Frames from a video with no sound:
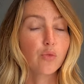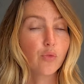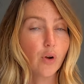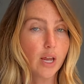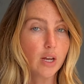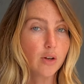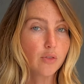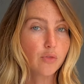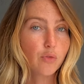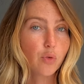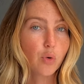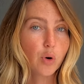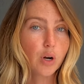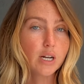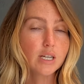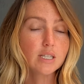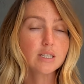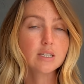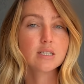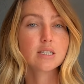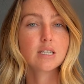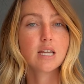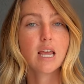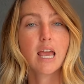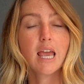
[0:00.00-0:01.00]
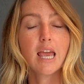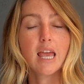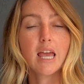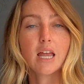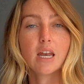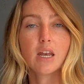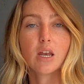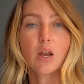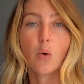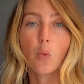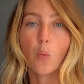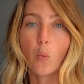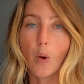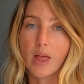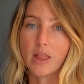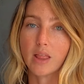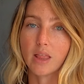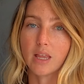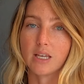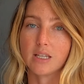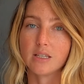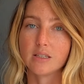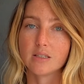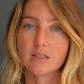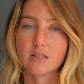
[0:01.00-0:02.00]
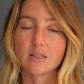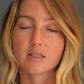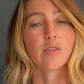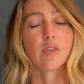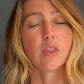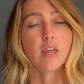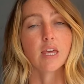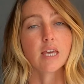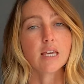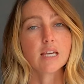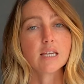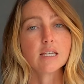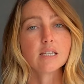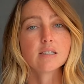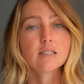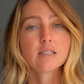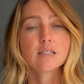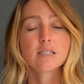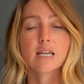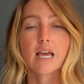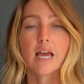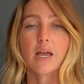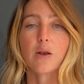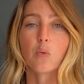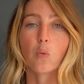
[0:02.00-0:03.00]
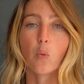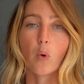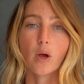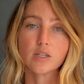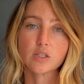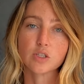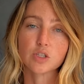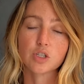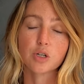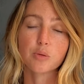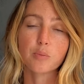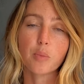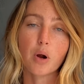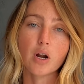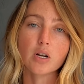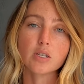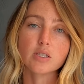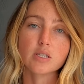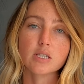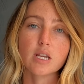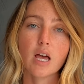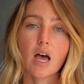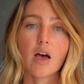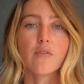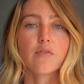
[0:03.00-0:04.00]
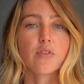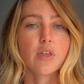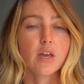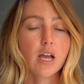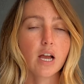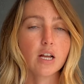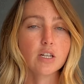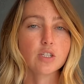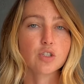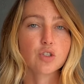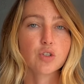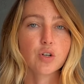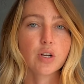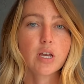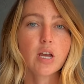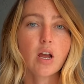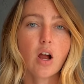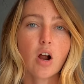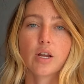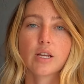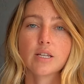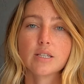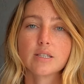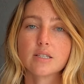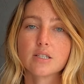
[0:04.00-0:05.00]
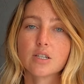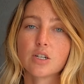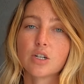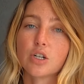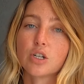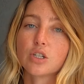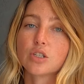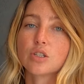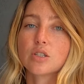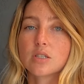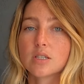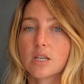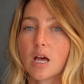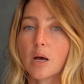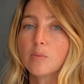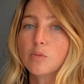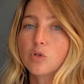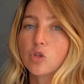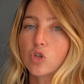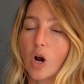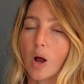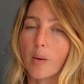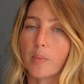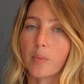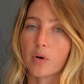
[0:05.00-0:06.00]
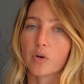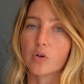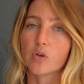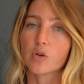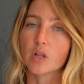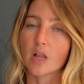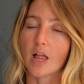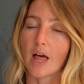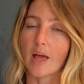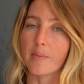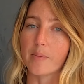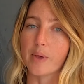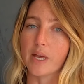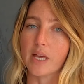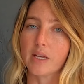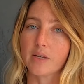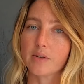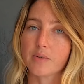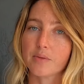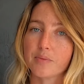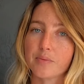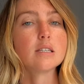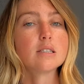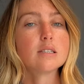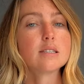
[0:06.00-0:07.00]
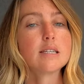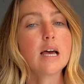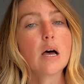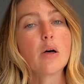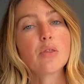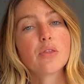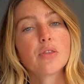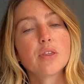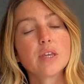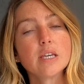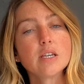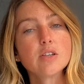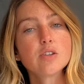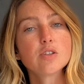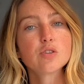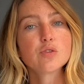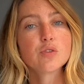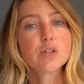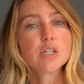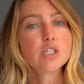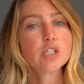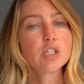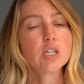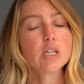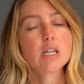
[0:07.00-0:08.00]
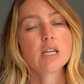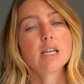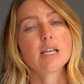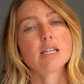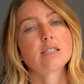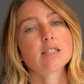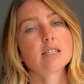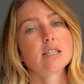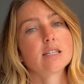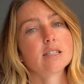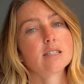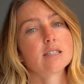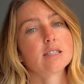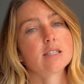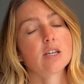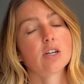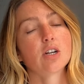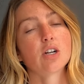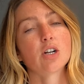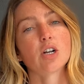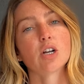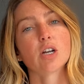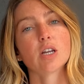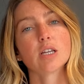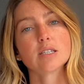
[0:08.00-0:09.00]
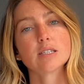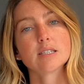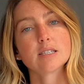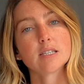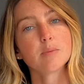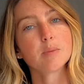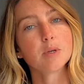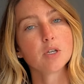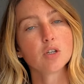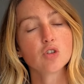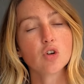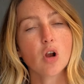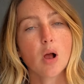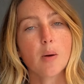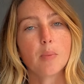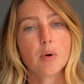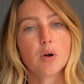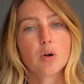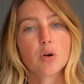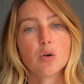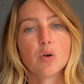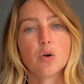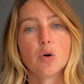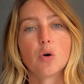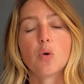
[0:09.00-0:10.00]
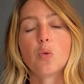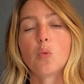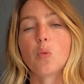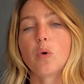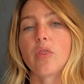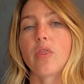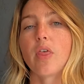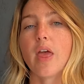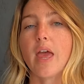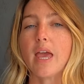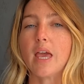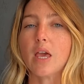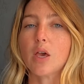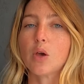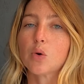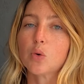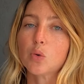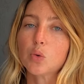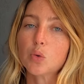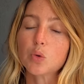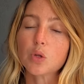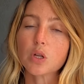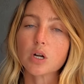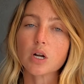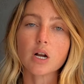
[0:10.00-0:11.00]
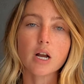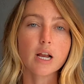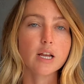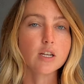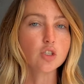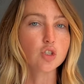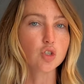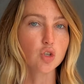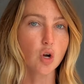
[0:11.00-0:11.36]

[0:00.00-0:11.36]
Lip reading: rainforest and wetlands. The east and western parts of the country are considered subtropical climate. The southeast region is considered semi-tropical with a cooler and